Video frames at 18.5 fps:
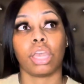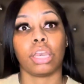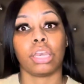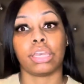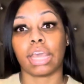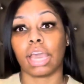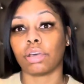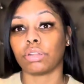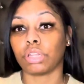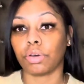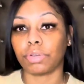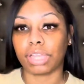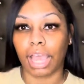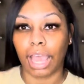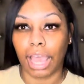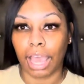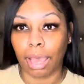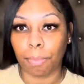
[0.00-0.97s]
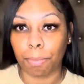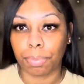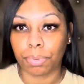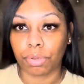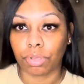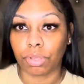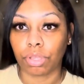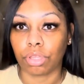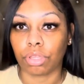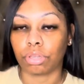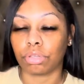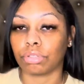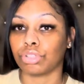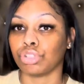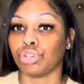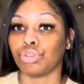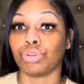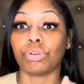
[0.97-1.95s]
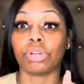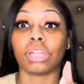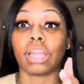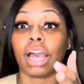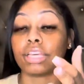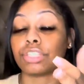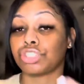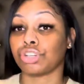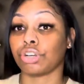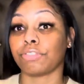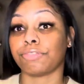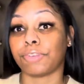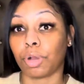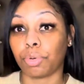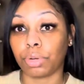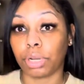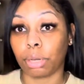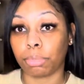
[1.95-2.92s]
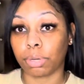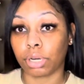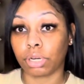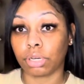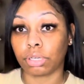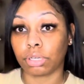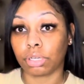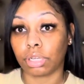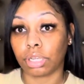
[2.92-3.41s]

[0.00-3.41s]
Download the app, you utilize your phone number